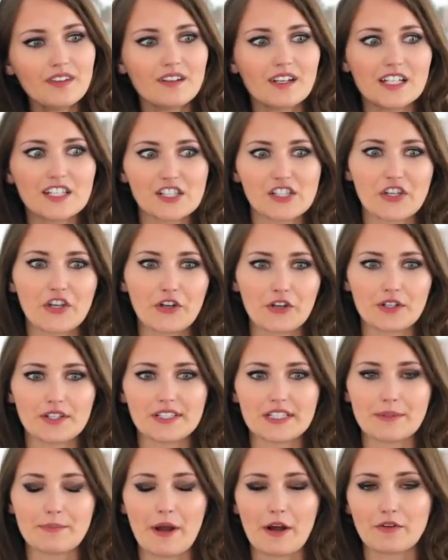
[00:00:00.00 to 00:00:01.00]

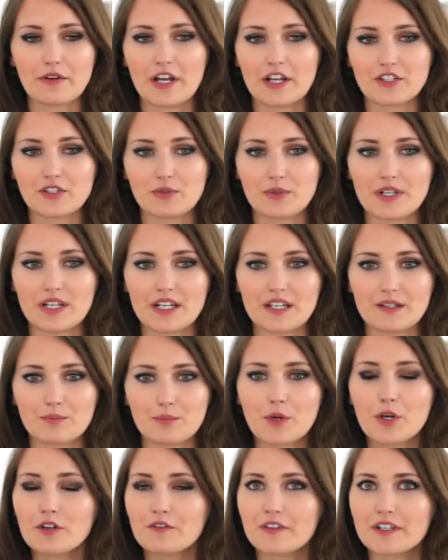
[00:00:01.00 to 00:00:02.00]
insecurities about not doing it
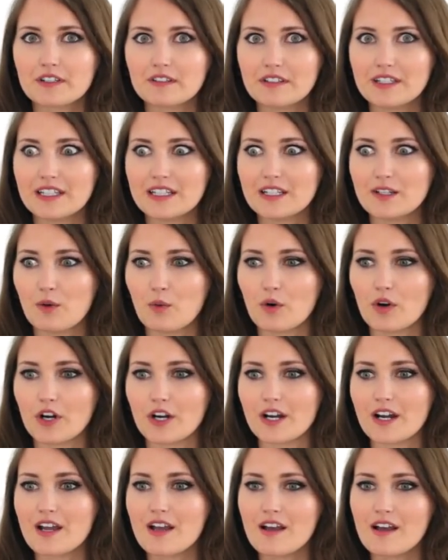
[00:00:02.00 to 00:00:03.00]
perfectly,
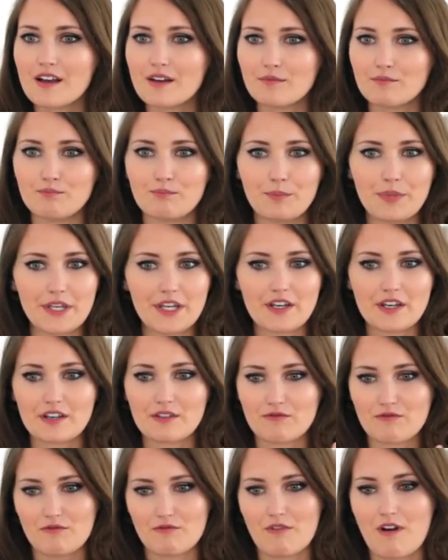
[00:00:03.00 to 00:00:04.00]
or
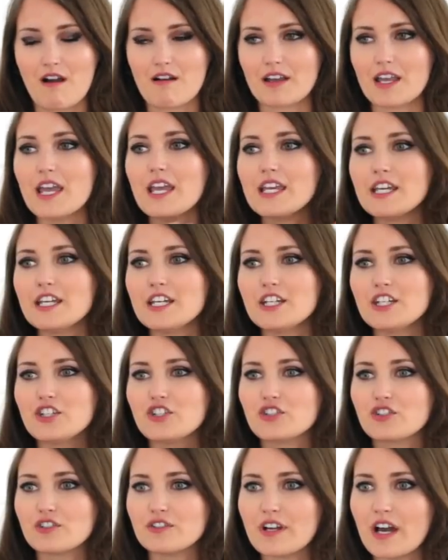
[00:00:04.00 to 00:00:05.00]
being the wrong
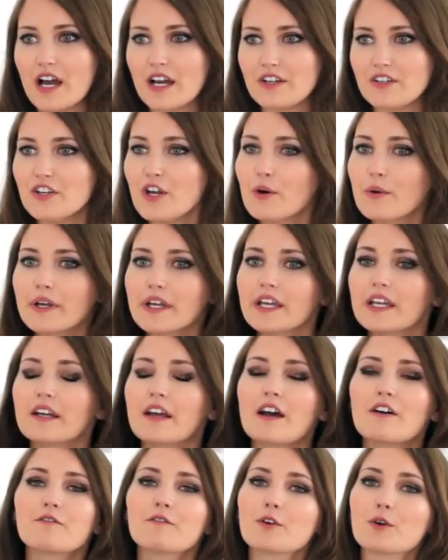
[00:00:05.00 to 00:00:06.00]
age, or not knowing
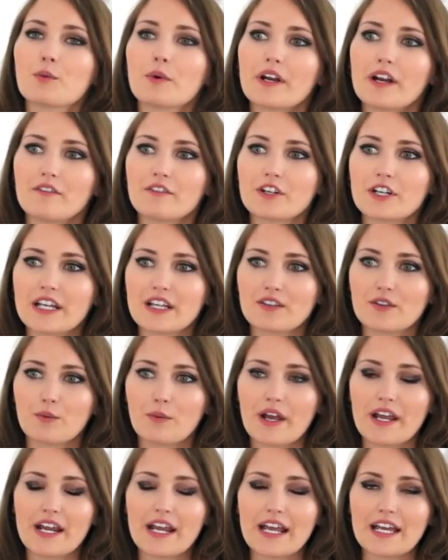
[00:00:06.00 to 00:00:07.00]
enough, or whatever get in the
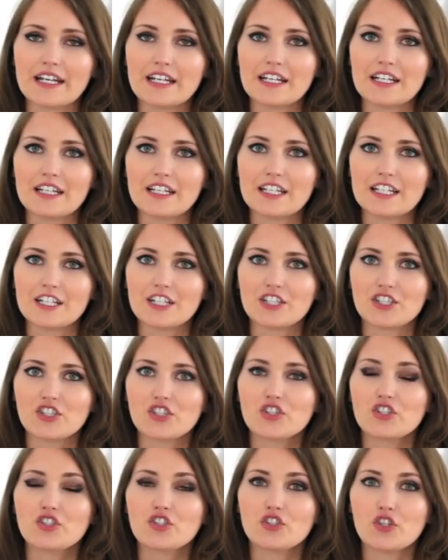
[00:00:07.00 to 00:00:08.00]
way, and it is
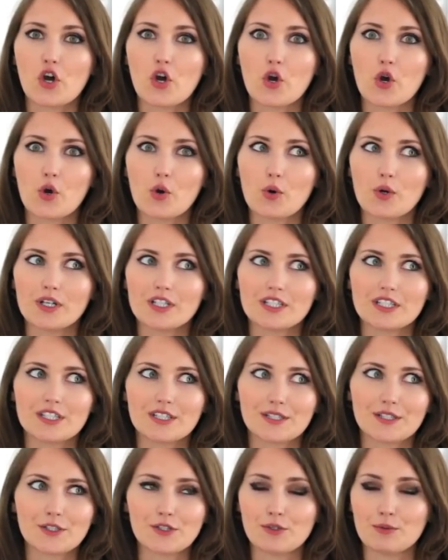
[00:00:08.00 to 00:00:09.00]
so
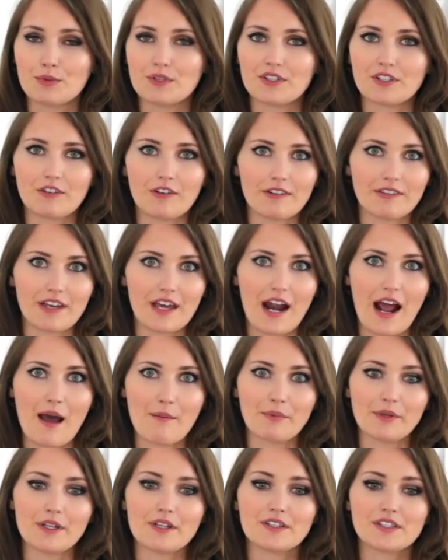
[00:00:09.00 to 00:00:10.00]
stupid to let that
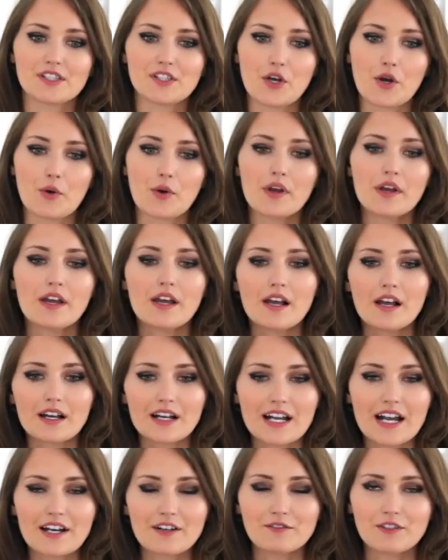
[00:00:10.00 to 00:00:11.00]
happen. So
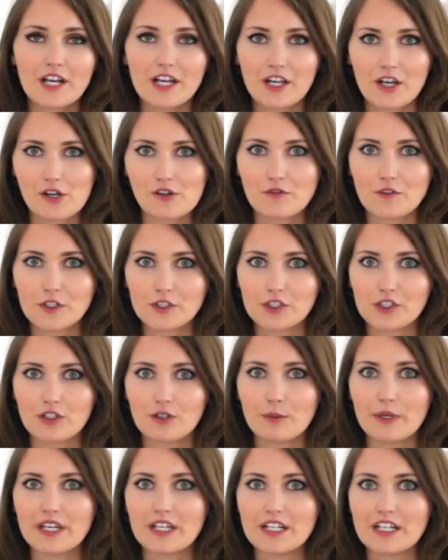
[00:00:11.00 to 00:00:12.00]
kind of let go for a
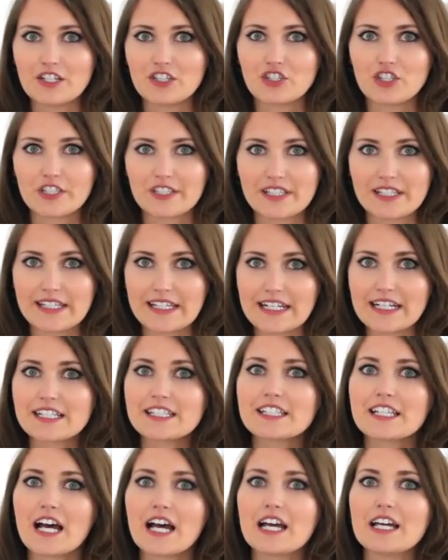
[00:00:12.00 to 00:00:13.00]
little bit, just get
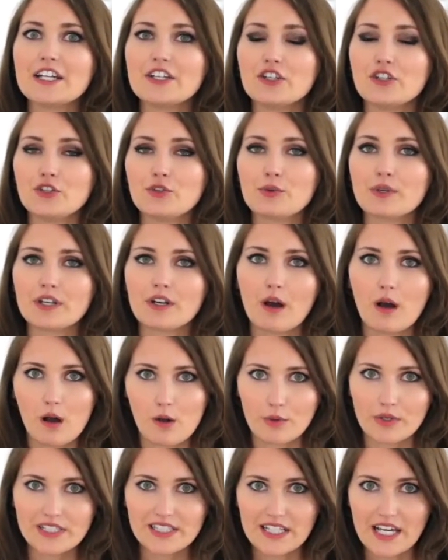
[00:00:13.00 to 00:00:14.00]
it done. You can
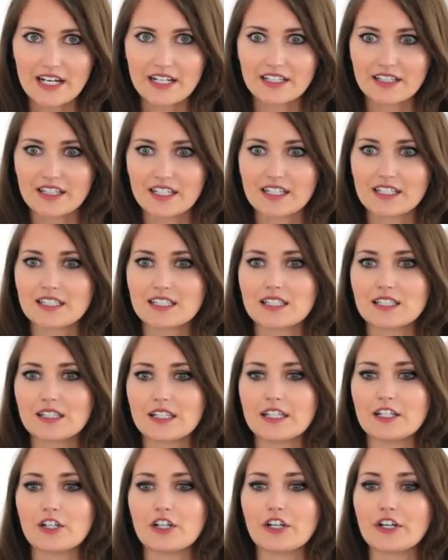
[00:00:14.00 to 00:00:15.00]
always edit things
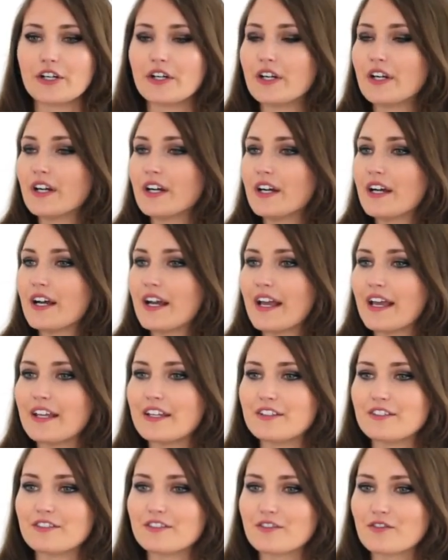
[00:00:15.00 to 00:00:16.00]
later,
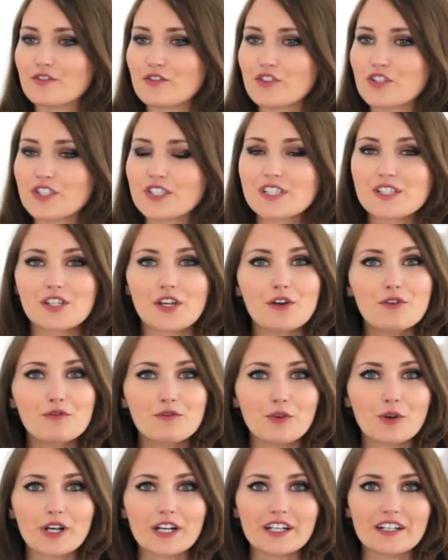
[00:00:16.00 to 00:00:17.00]
and just go
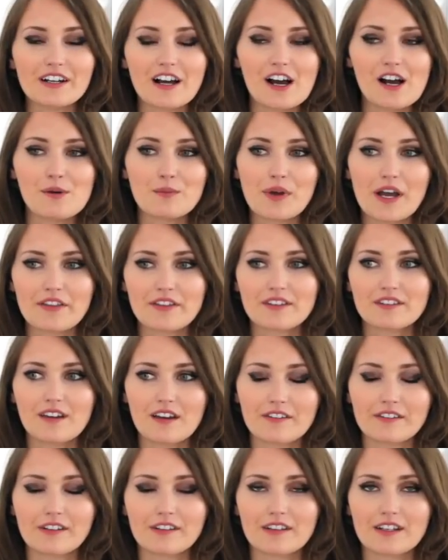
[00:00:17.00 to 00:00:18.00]
for it. I think the
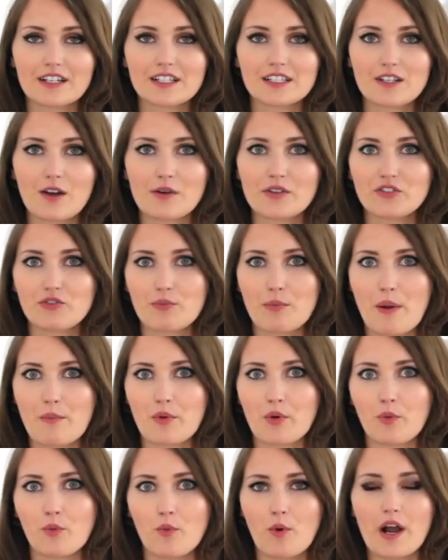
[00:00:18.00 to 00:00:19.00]
other thing is always
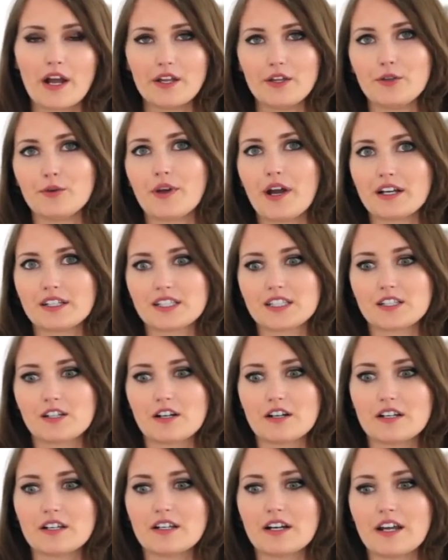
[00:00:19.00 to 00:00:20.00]
remember why you got
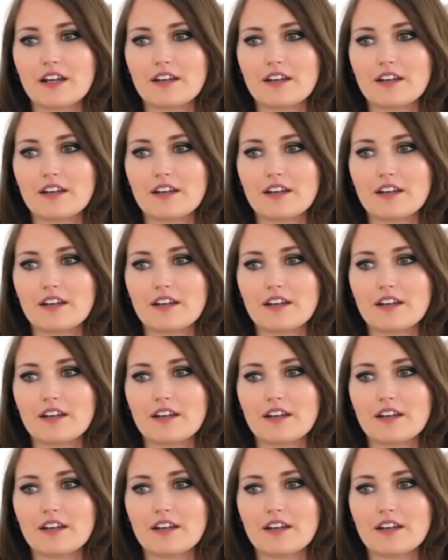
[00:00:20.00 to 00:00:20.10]
started.